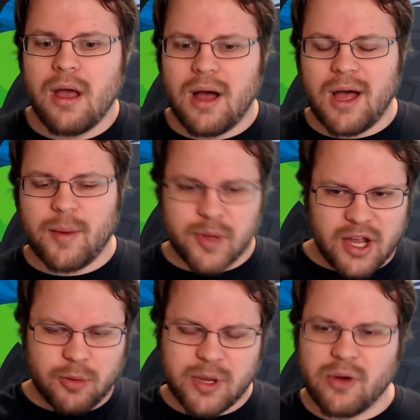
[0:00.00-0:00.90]
But
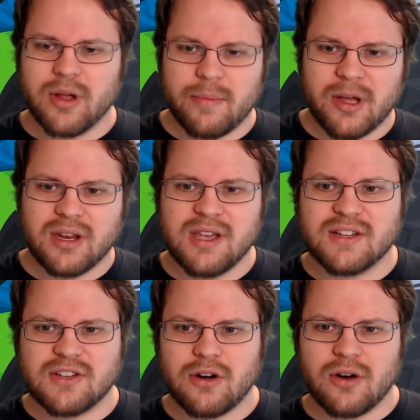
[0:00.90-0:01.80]
that'll be going up on
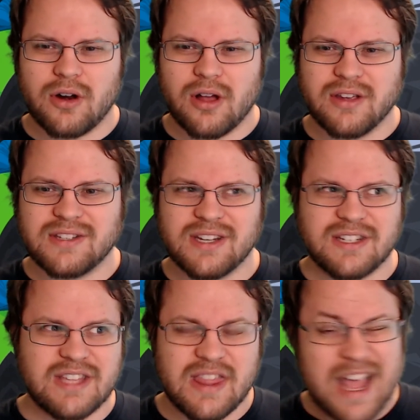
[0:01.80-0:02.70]
Kickstarter on August
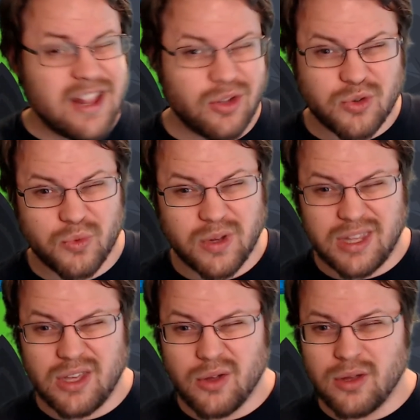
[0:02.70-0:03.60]
6th, and that looked really
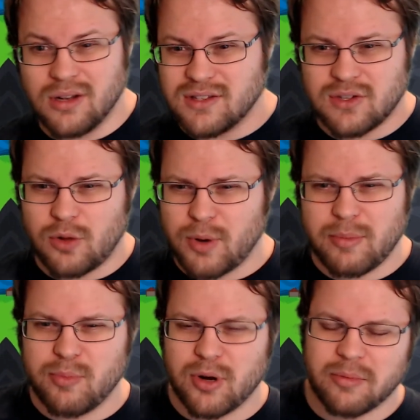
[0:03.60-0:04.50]
good. So I'll
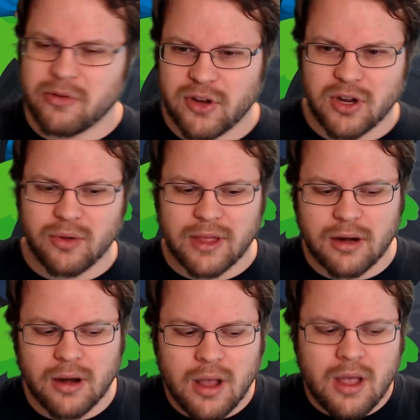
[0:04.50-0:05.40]
probably put up the video
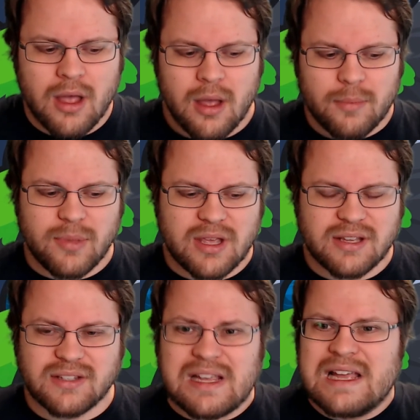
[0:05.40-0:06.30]
then,
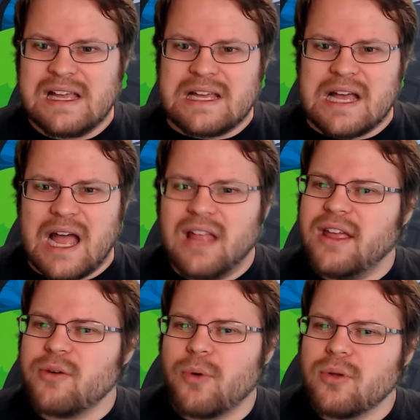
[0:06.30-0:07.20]
because I
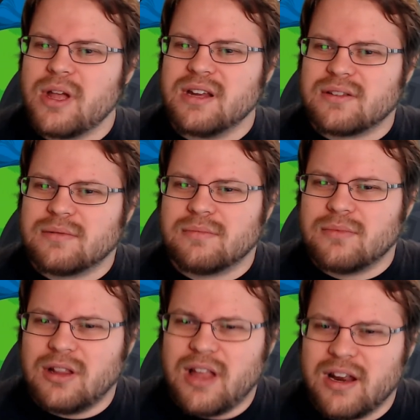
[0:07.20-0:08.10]
like roguelikes.
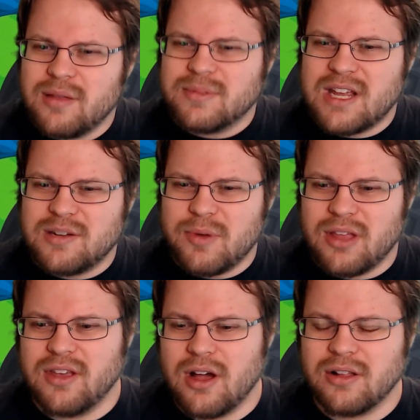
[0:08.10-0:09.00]
A lot of them tend to be on
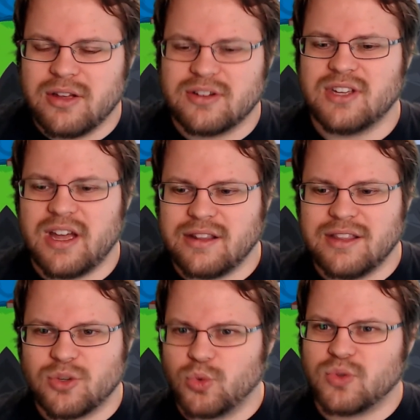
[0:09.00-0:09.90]
the uglier side, and
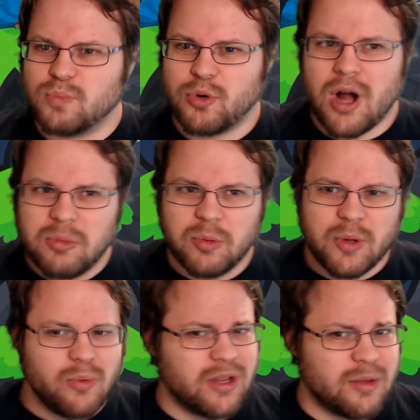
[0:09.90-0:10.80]
this was probably
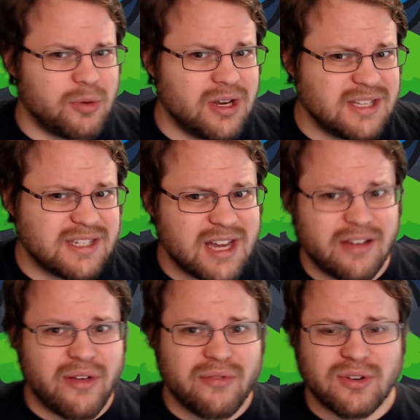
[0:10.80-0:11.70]
one of the prettiest
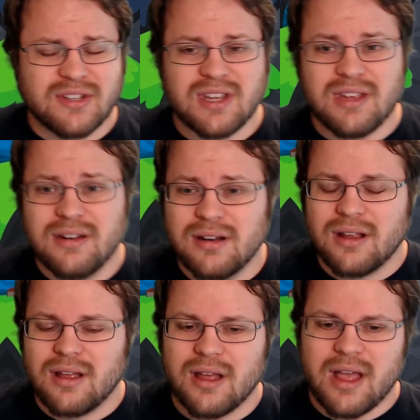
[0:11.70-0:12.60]
I've ever seen.
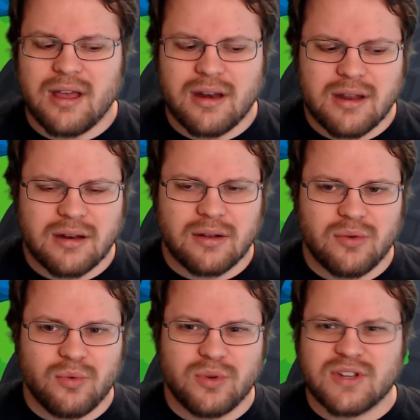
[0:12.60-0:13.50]
And it
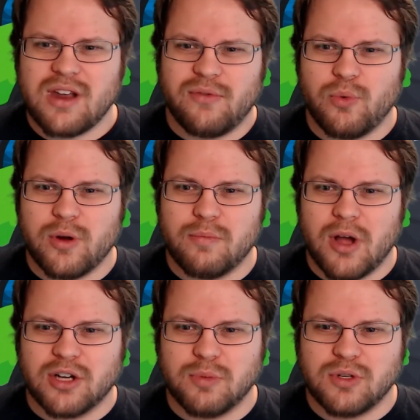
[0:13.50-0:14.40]
was kind of a weird
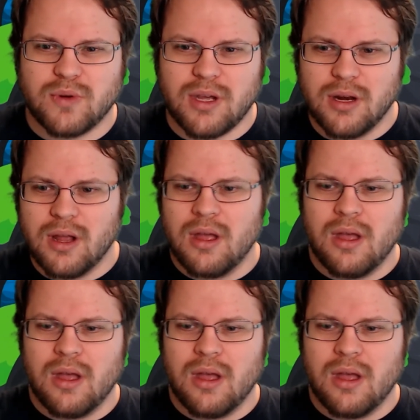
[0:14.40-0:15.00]
mosh between